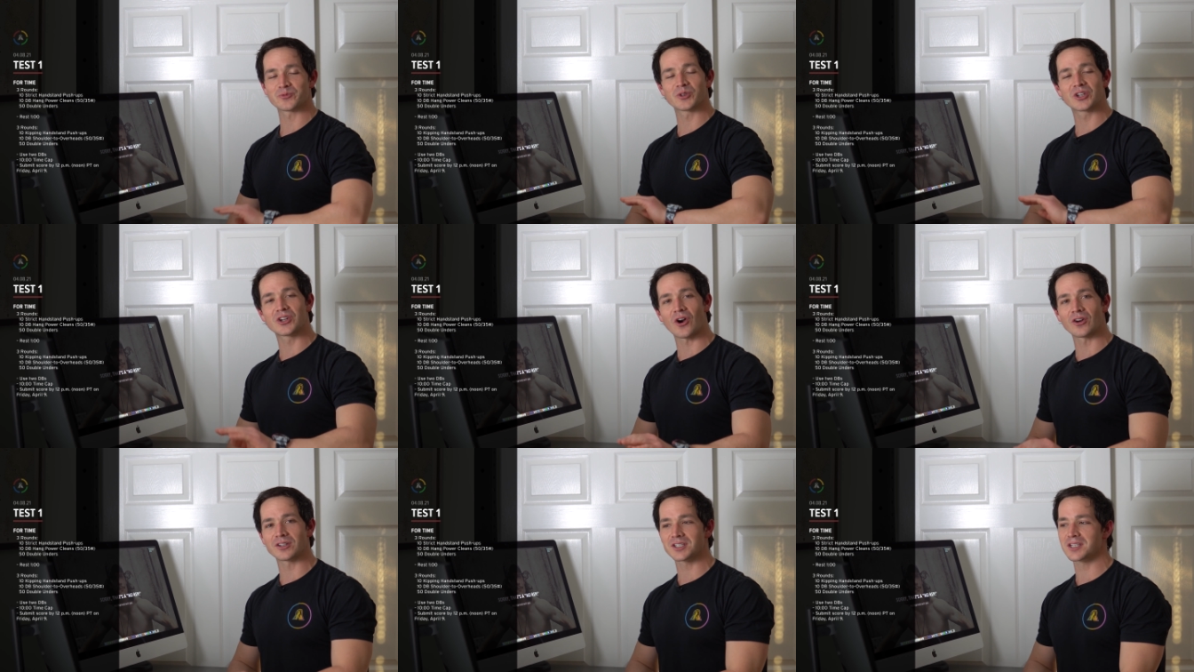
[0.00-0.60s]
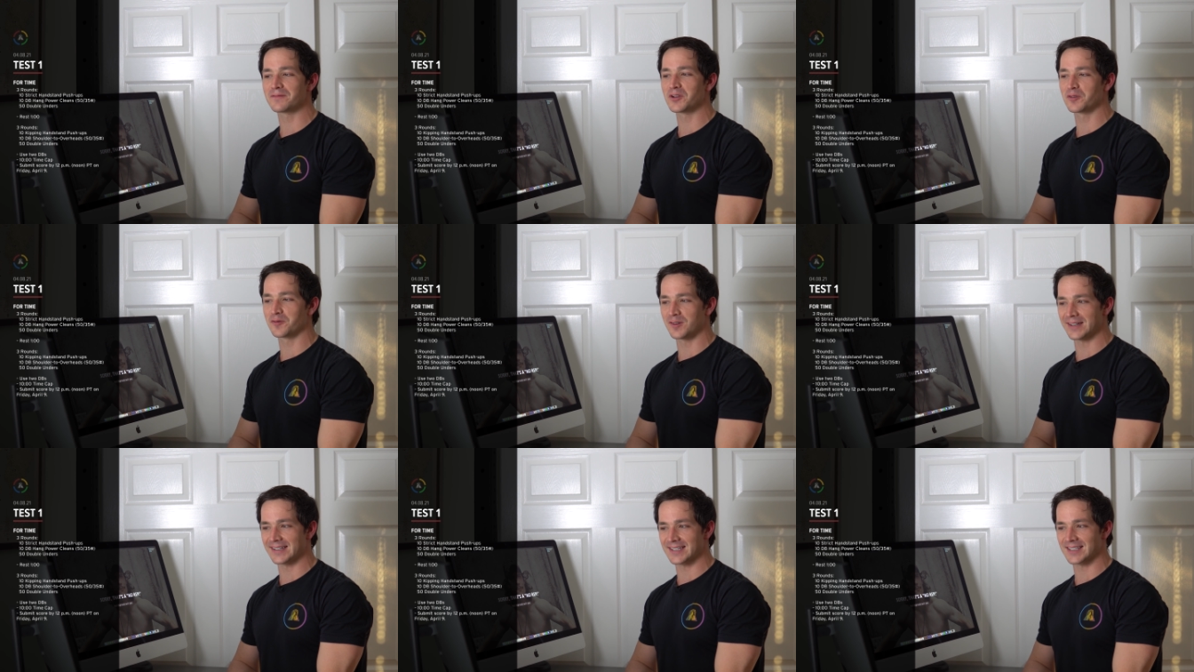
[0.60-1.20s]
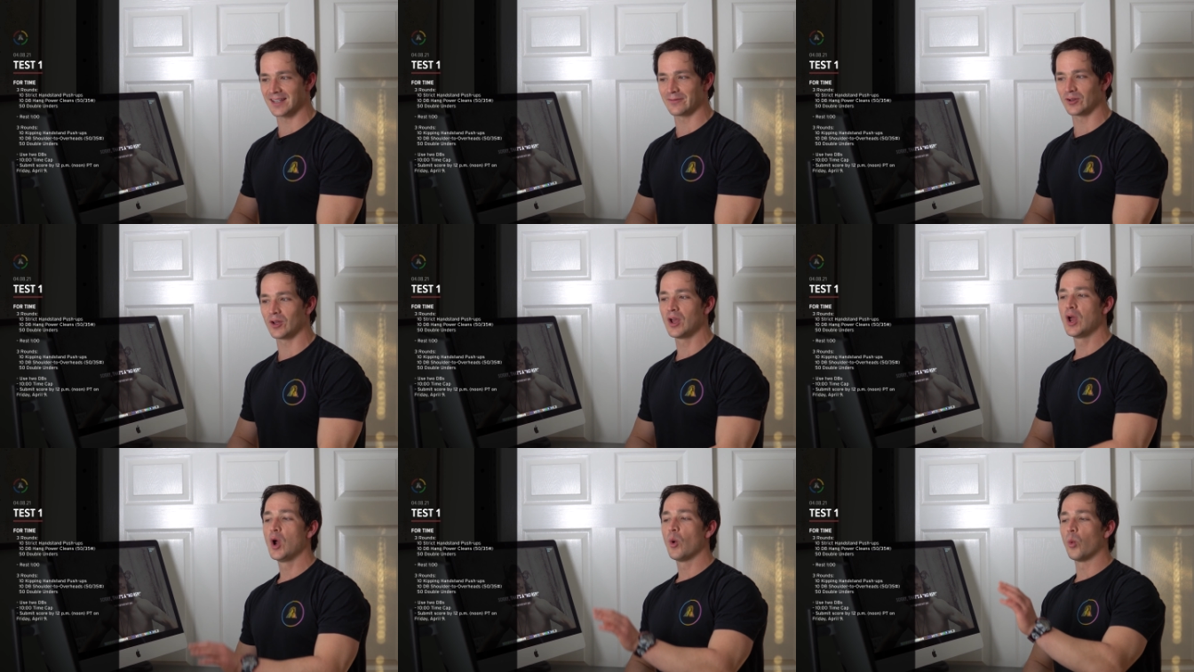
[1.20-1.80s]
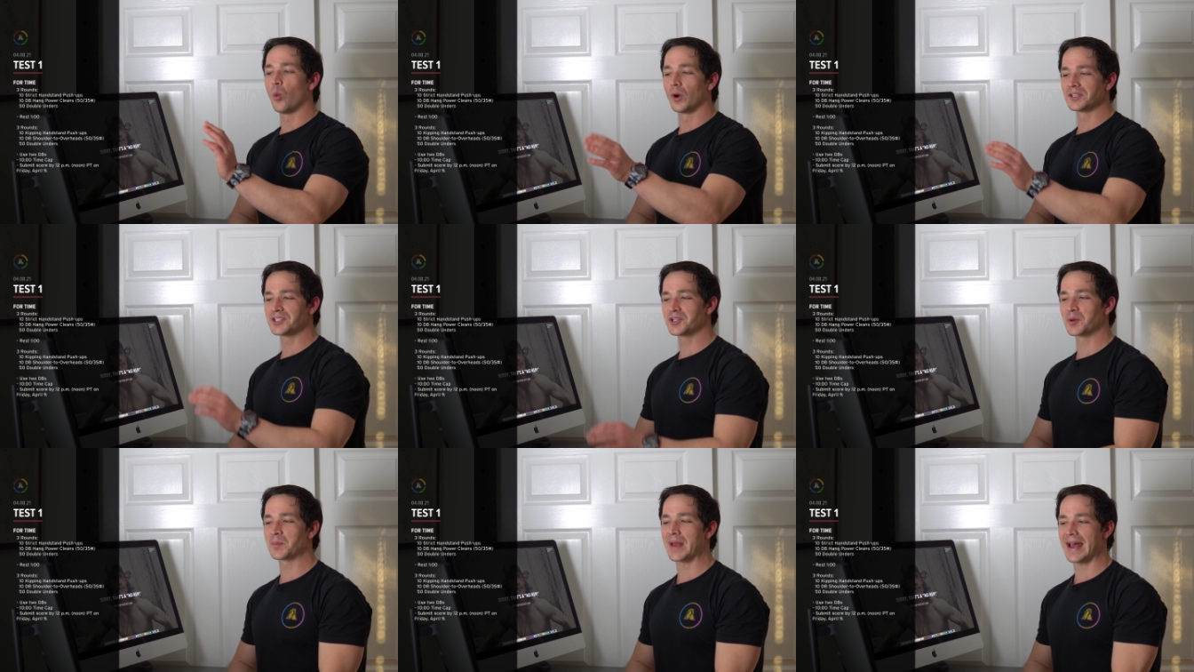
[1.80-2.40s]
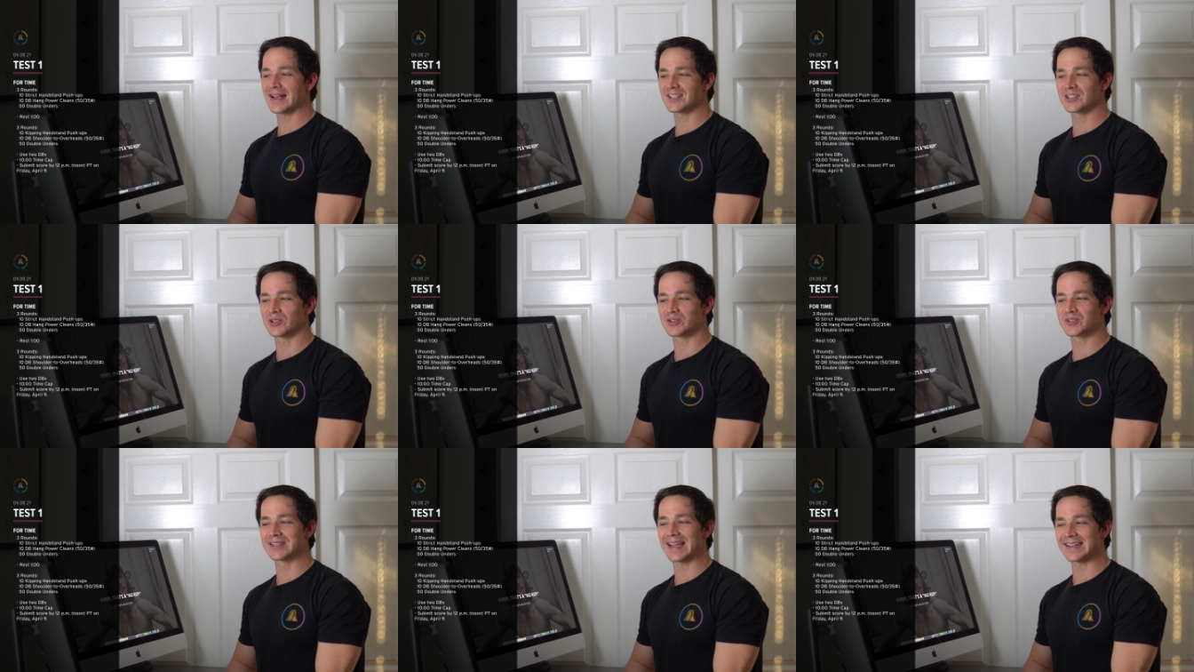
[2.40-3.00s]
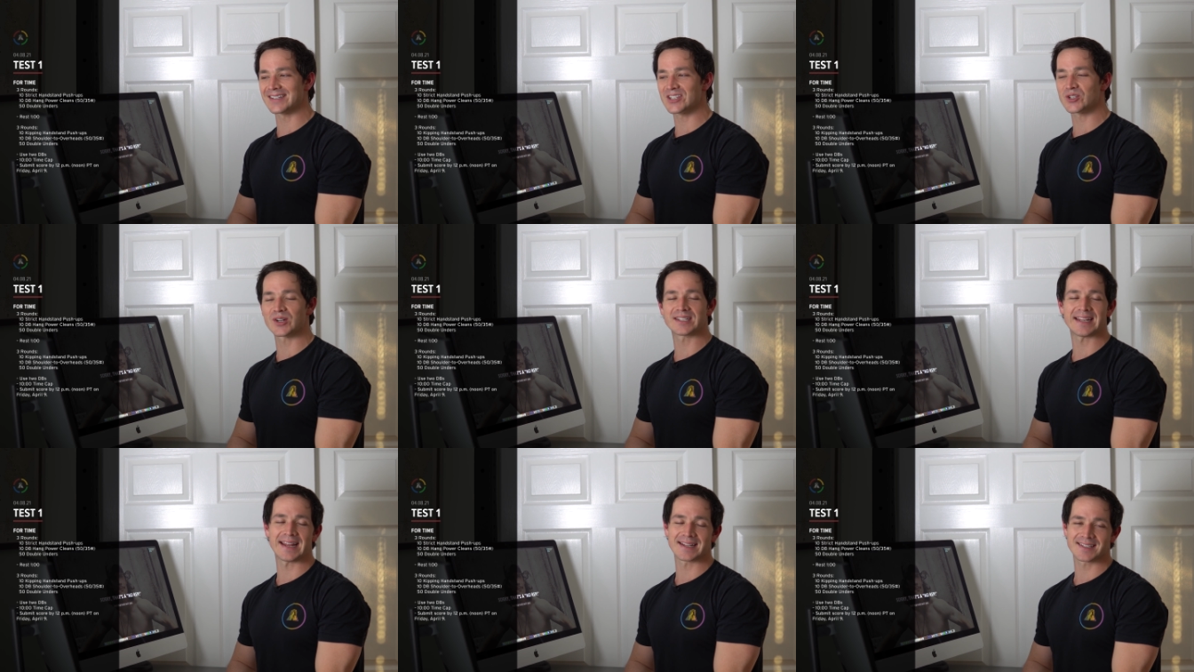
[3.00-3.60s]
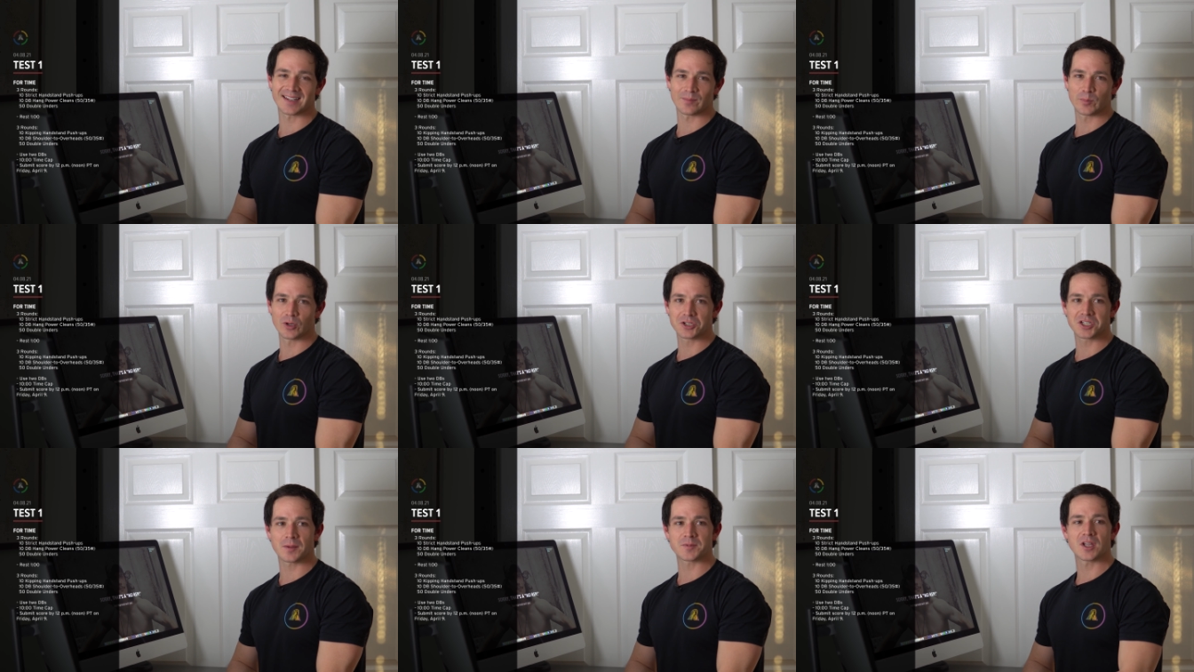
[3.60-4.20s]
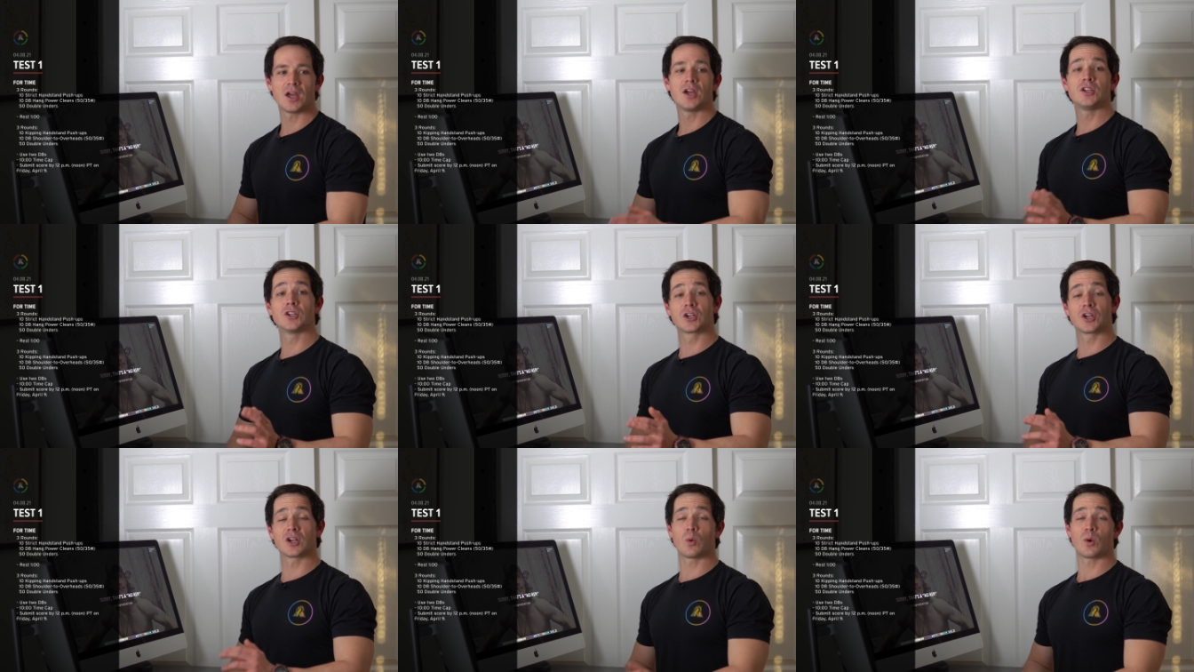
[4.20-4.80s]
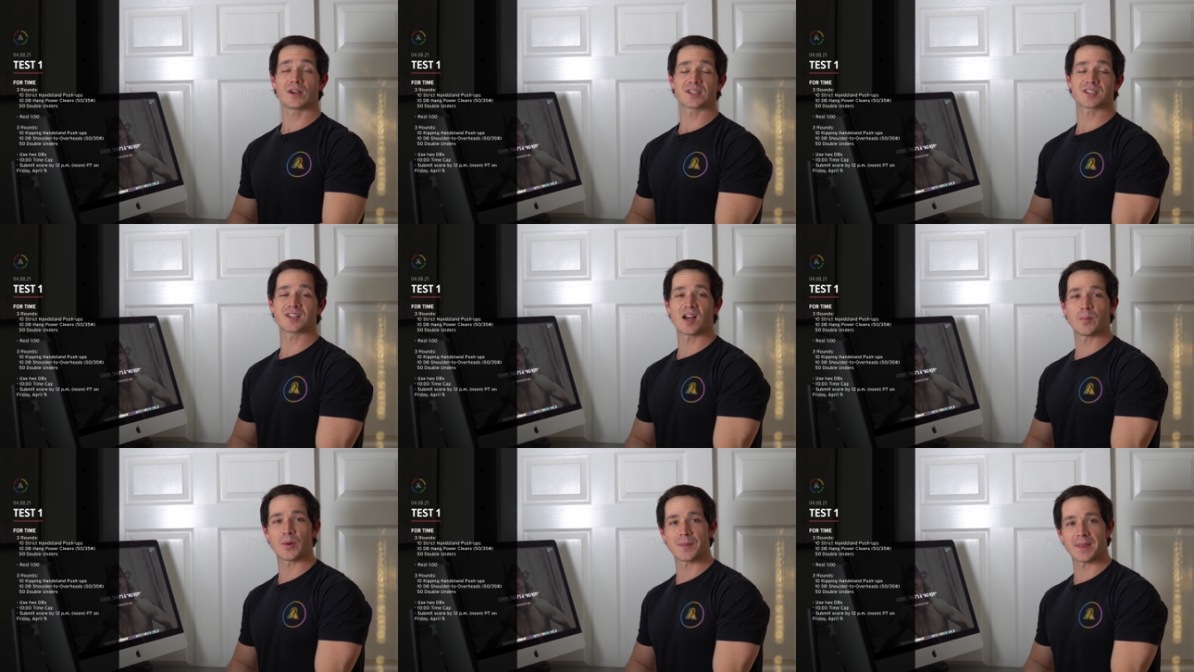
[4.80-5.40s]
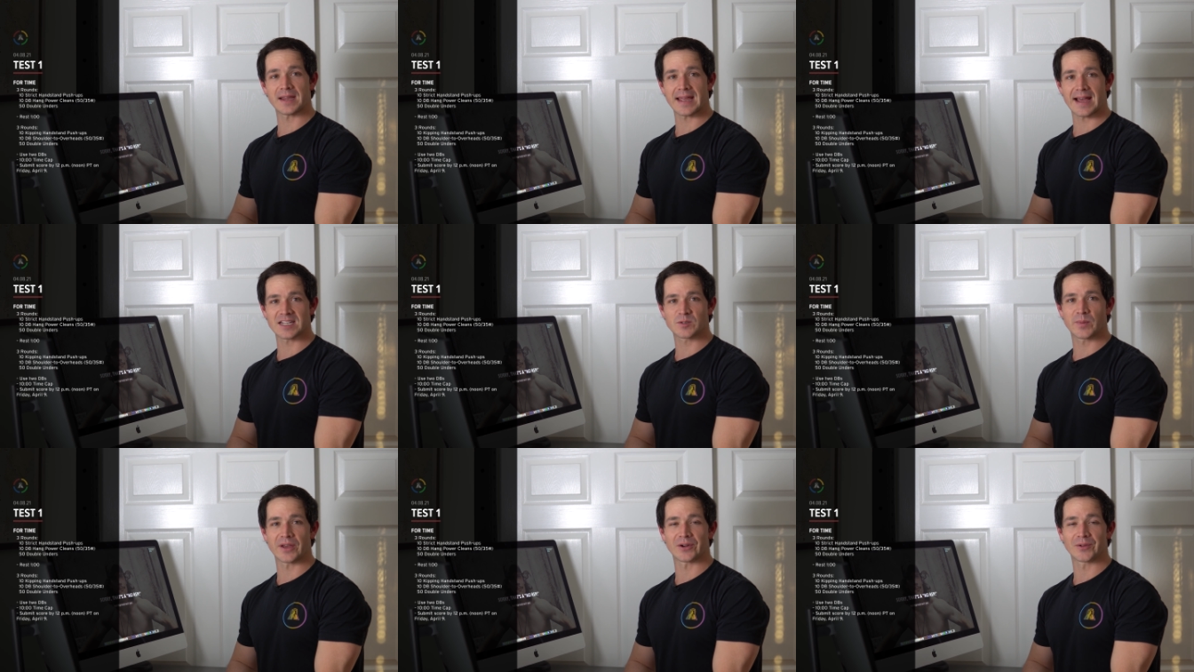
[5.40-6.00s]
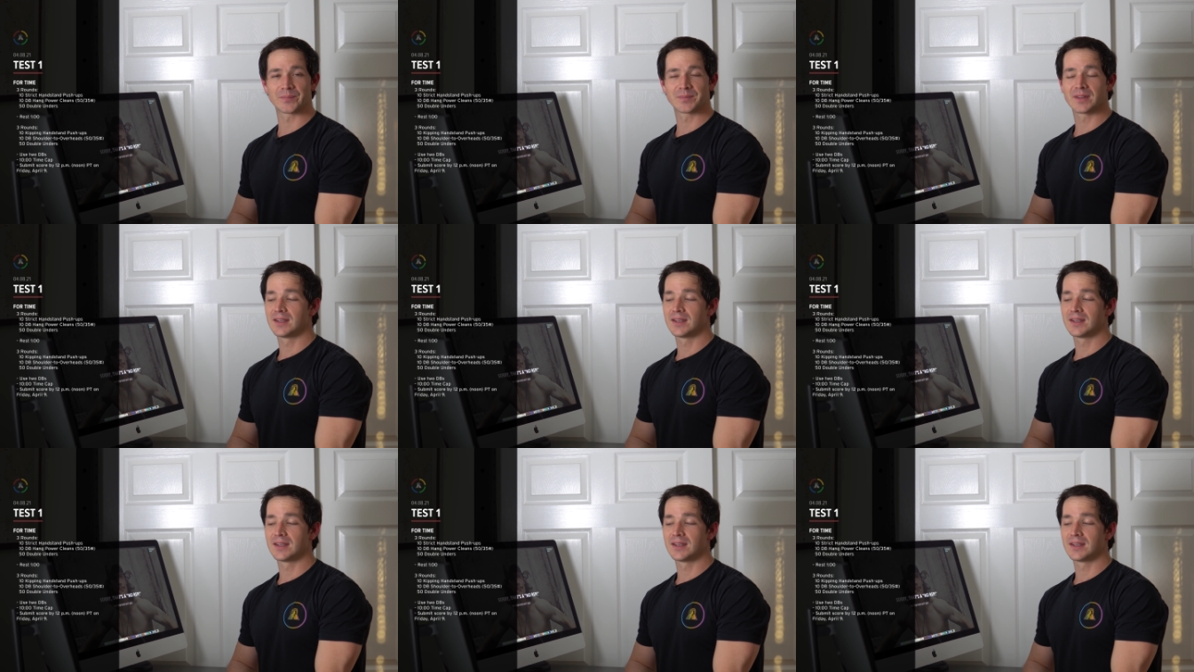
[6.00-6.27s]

Regardless of your fitness level, once you're past those 10 strict handstand push-ups, you're gonna wanna stomp on the gas pedal.